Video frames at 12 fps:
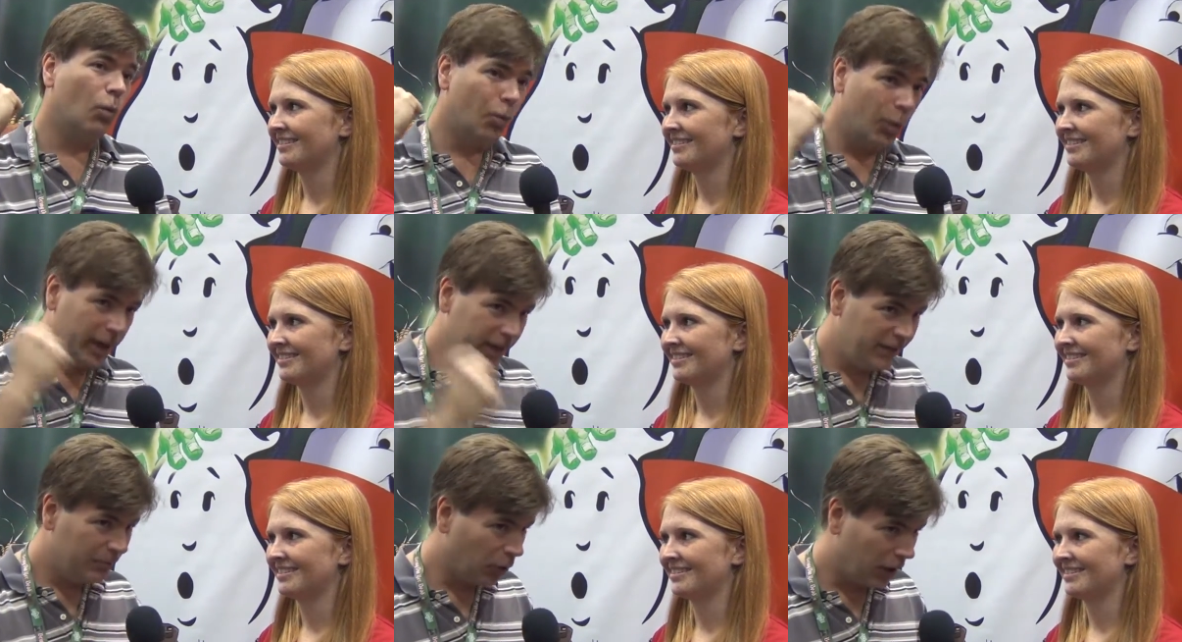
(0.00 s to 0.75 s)

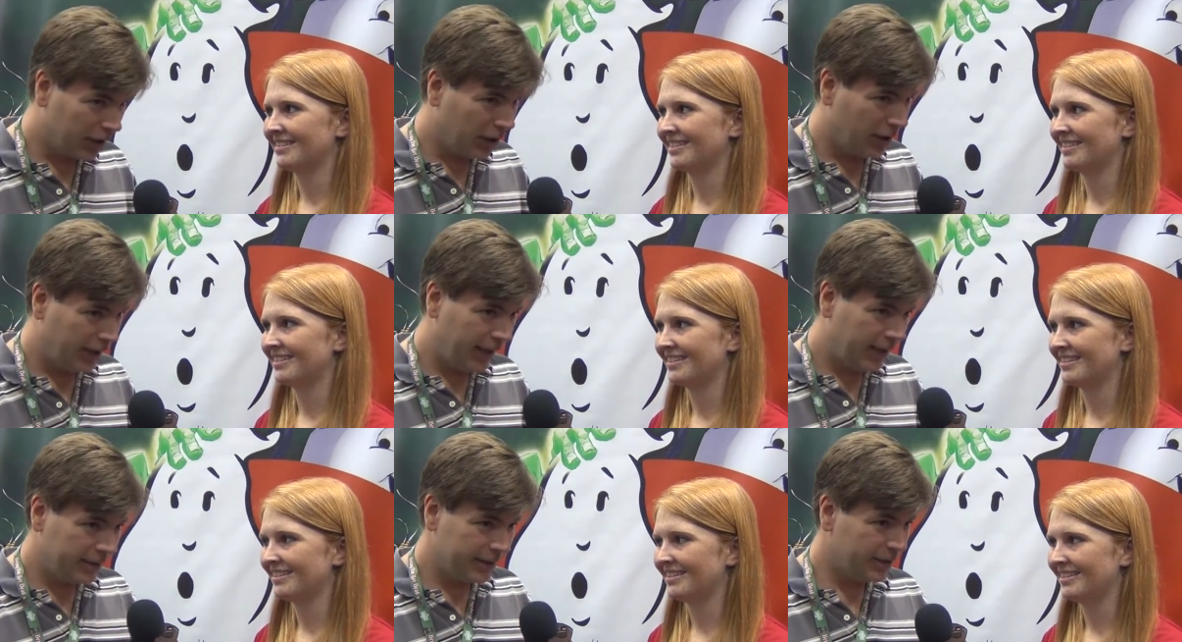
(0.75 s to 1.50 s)
Speaker 1: what you've brought along
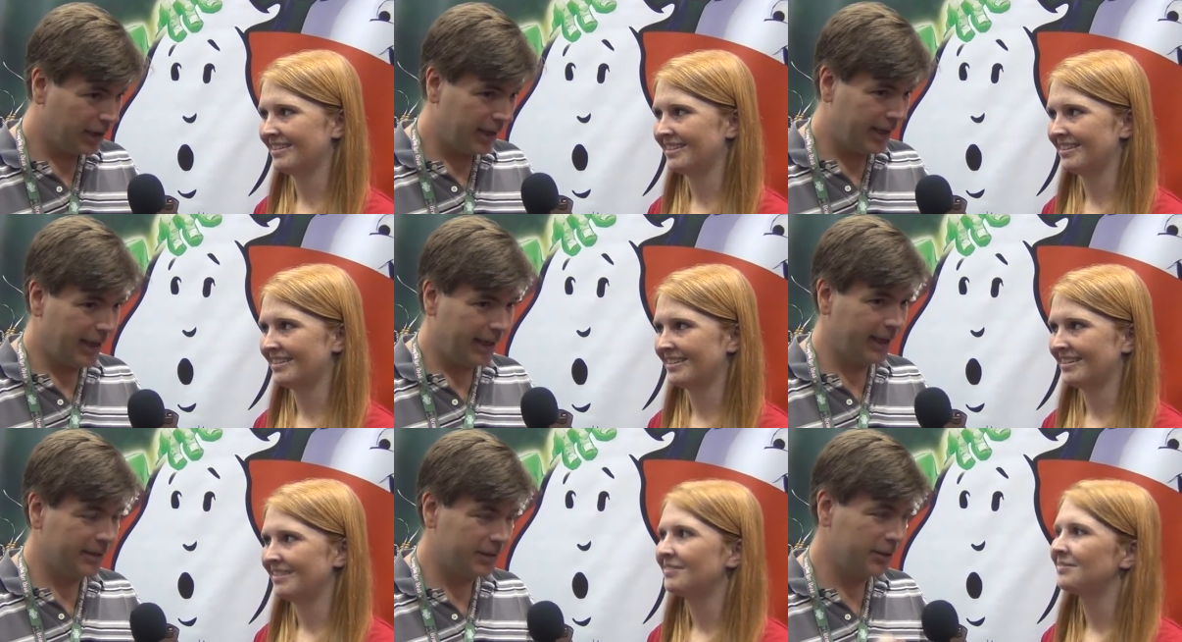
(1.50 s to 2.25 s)
here to Gen
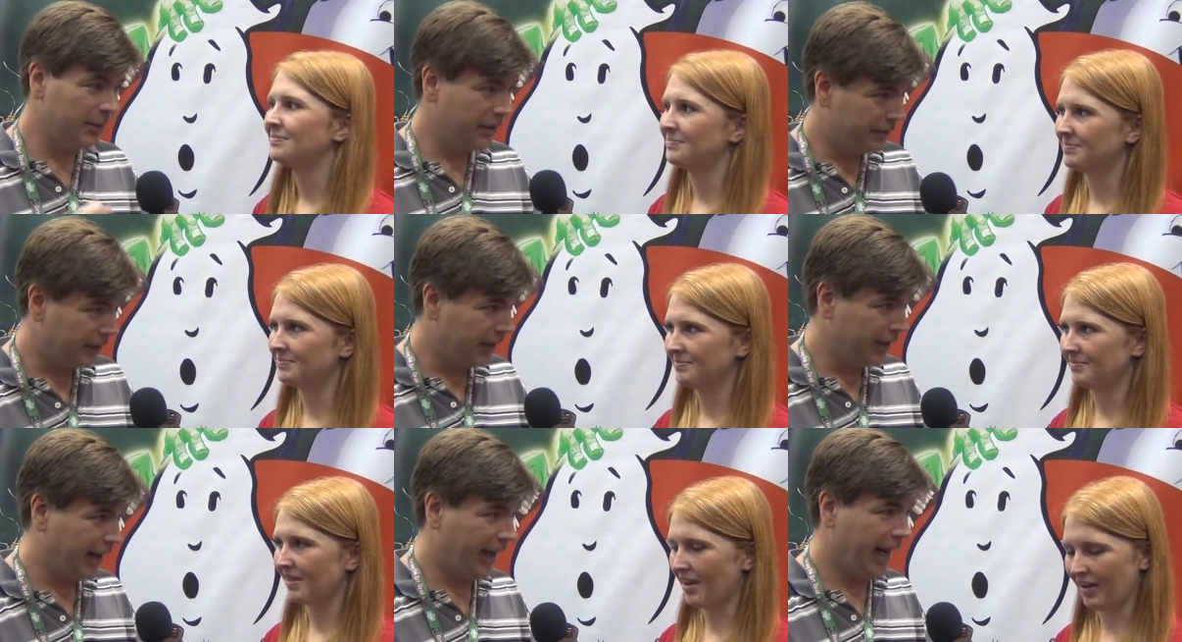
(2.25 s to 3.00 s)
Con that's new and
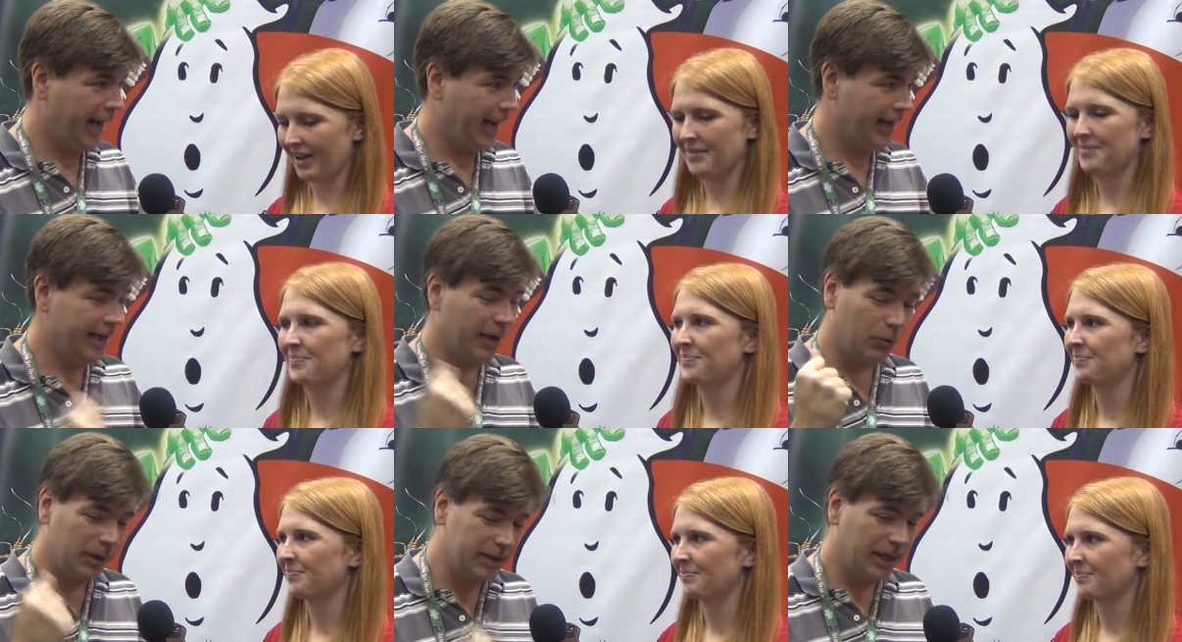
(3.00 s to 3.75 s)
fun okay. and
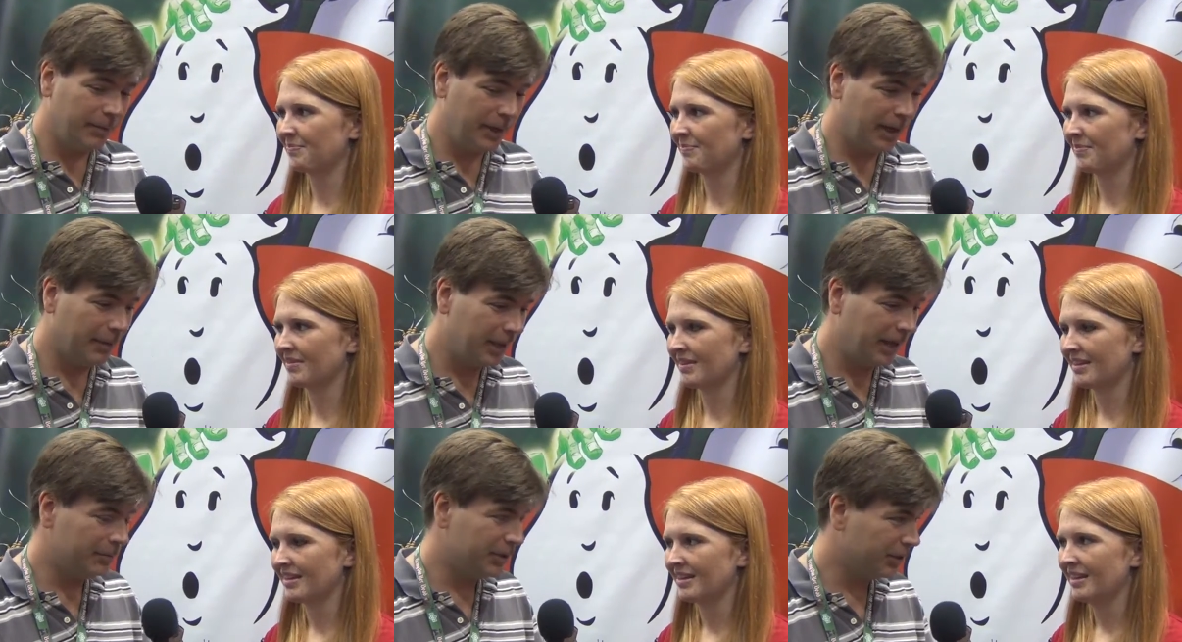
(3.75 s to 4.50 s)
uh, what's going to be
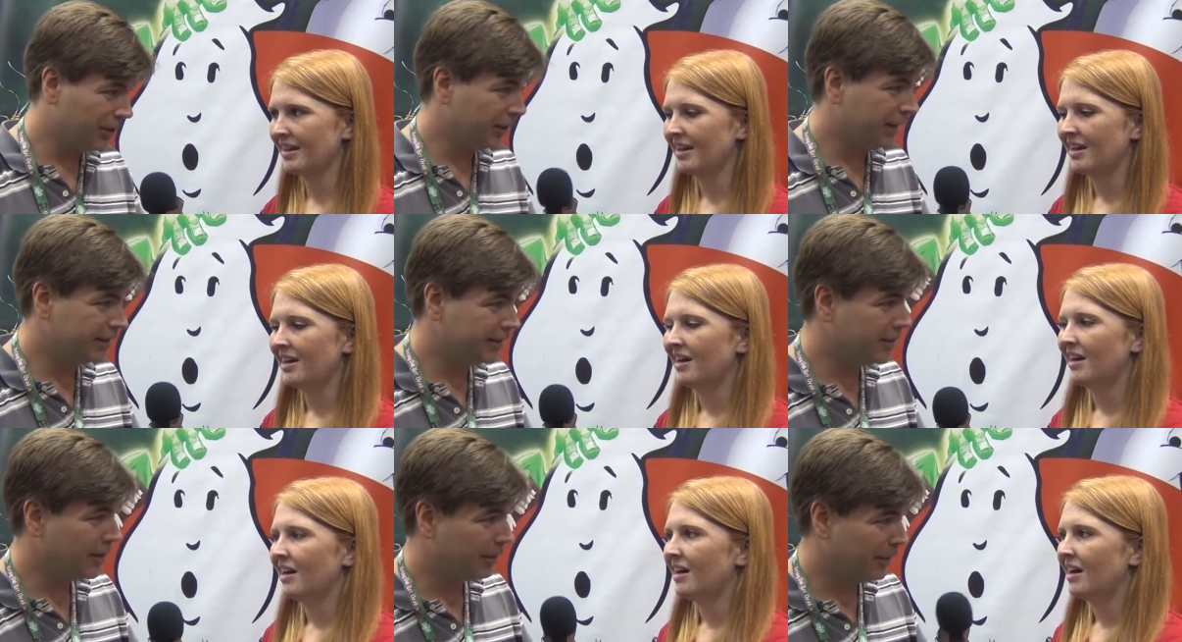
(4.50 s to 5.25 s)
coming up. So
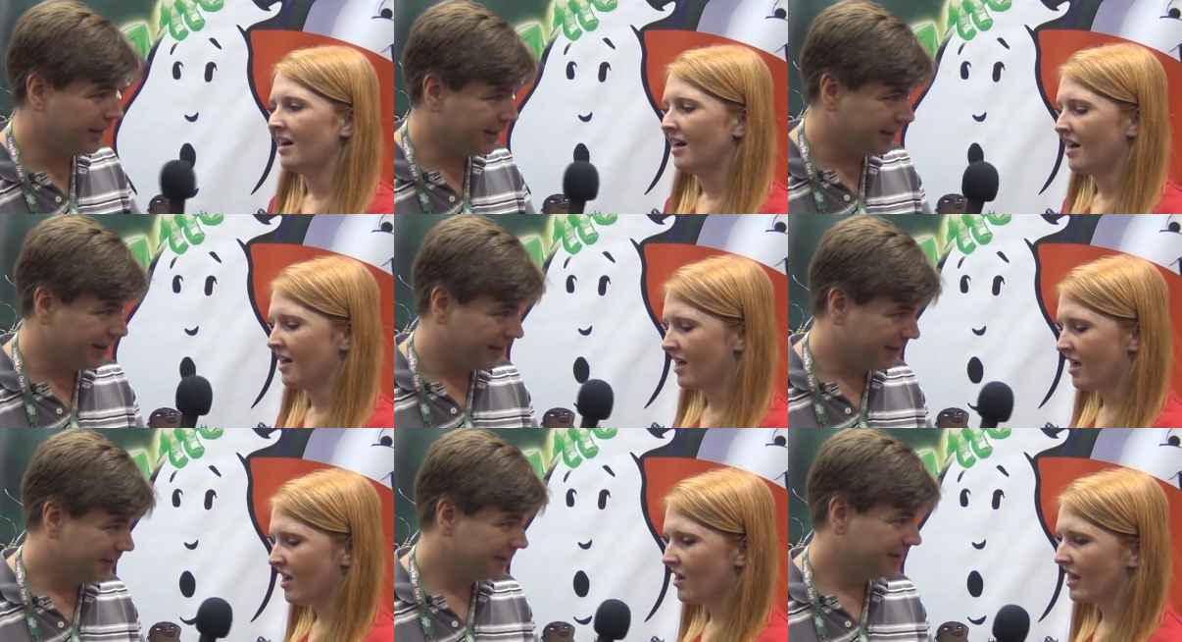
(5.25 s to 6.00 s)
let's talk about this
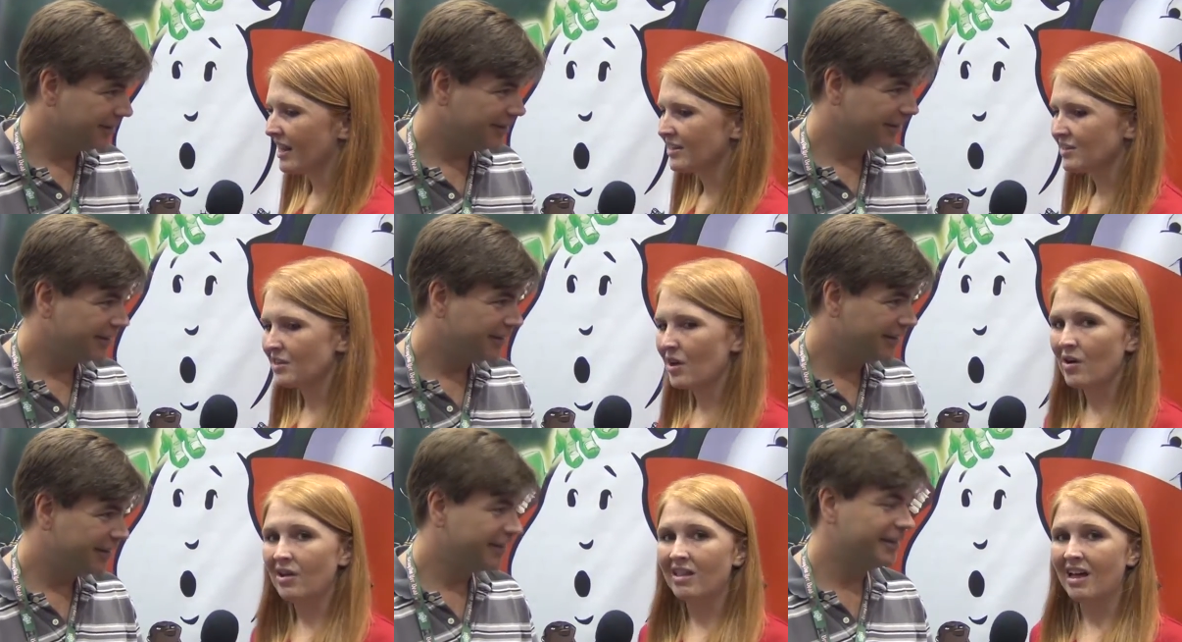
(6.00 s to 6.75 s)
here.
Speaker 2: All right.
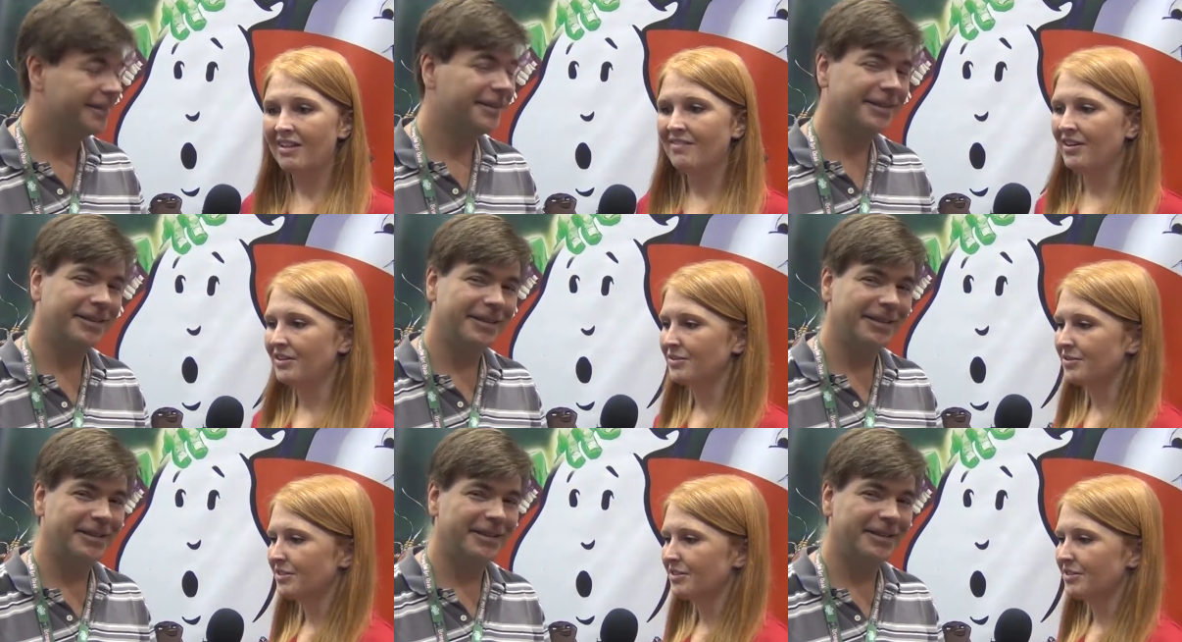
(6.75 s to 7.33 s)
So a lot of our new